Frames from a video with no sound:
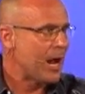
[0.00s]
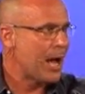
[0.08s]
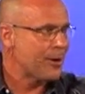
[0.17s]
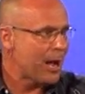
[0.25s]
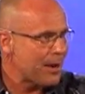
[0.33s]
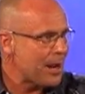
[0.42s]

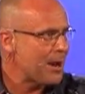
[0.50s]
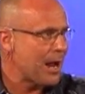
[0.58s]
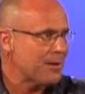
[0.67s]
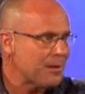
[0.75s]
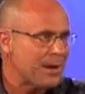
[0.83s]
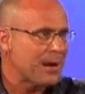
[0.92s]

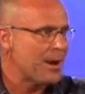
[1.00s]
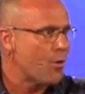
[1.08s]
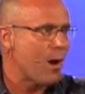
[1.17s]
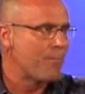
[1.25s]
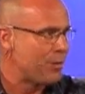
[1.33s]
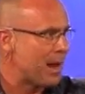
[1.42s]
I
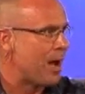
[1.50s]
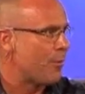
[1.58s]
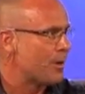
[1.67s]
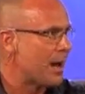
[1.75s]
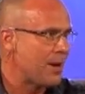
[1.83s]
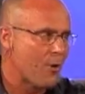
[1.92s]
know I'm
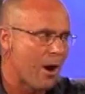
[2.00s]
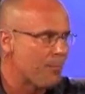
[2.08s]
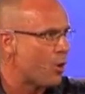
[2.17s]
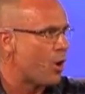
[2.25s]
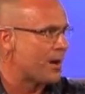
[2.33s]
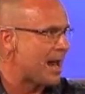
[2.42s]
plowing. I know I'm
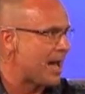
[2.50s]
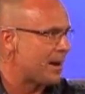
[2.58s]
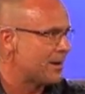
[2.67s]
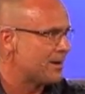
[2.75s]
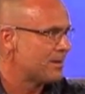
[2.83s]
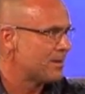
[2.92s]
going at
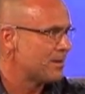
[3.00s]
it.